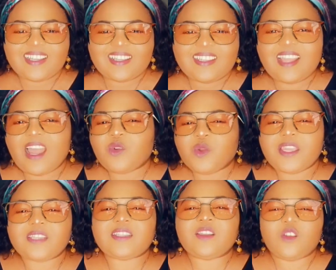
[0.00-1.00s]
They
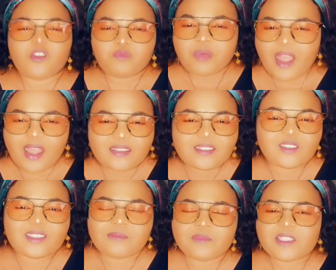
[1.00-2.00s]
arrogate a lot of powers to
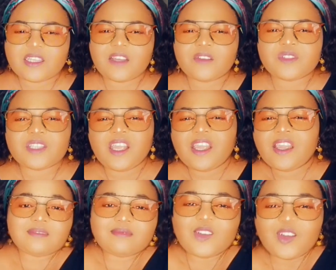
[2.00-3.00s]
themselves.
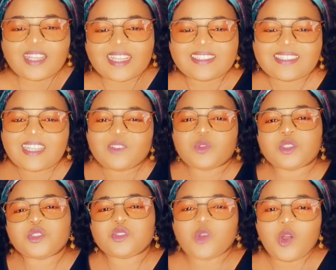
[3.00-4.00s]
God has said we
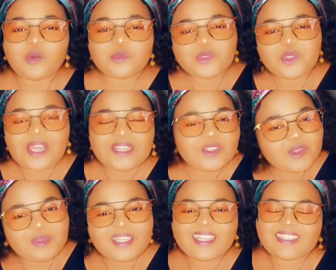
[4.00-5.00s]
should come, rule and
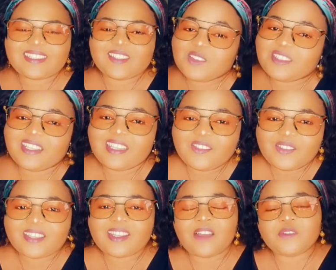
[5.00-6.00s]
dominate. So the
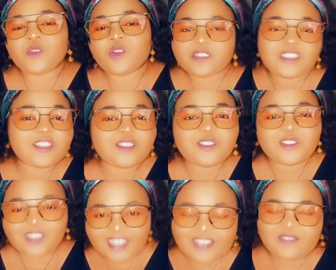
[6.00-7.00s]
living have to continue
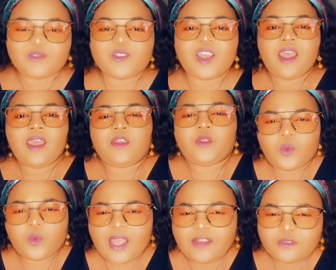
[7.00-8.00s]
to live. You
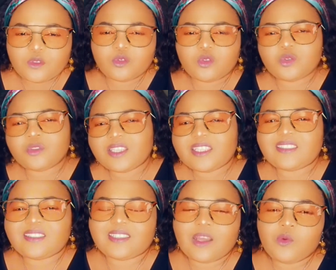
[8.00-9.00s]
have to do
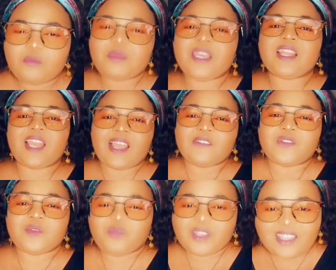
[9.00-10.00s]
things that will make life
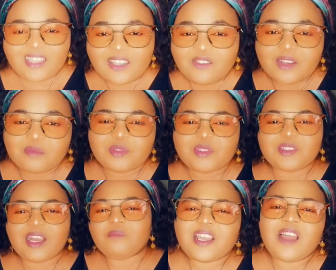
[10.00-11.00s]
a bit livable
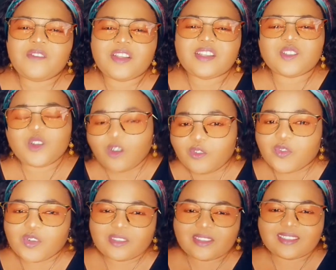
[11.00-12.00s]
and have a little
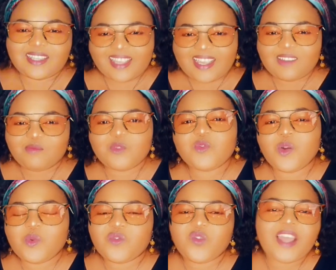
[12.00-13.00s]
comfort here before
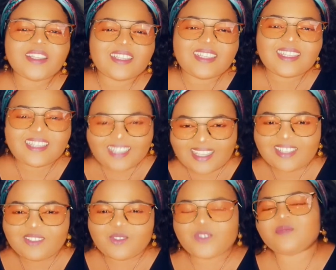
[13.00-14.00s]
we finally
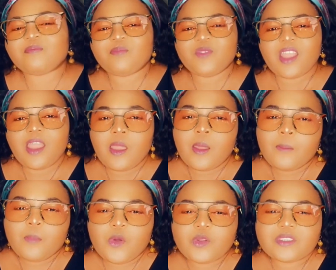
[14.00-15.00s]
leave.
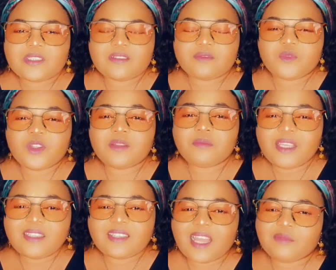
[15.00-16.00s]
But for the
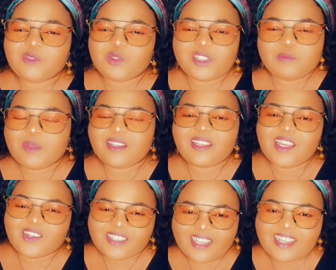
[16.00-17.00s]
meantime we spend here
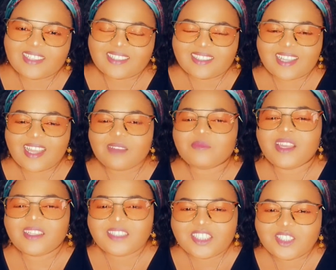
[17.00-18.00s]
on earth, I am
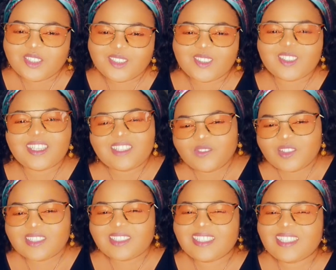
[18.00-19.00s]
urging you to live
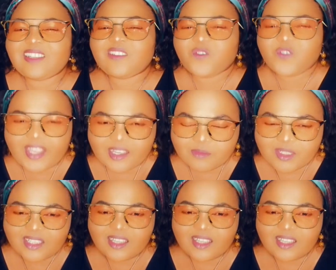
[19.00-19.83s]
it dignifiably.